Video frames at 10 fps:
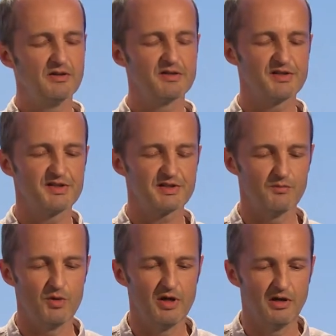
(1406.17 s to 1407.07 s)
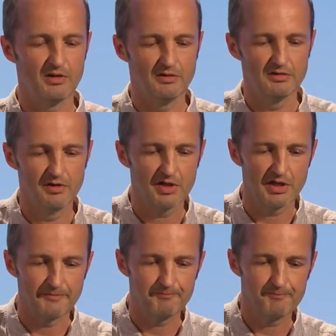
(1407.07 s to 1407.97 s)
the system we are
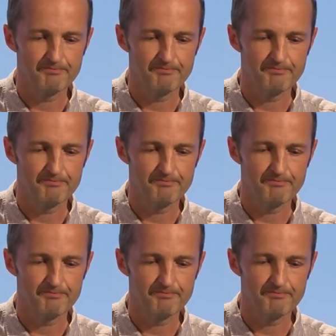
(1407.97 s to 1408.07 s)
looking.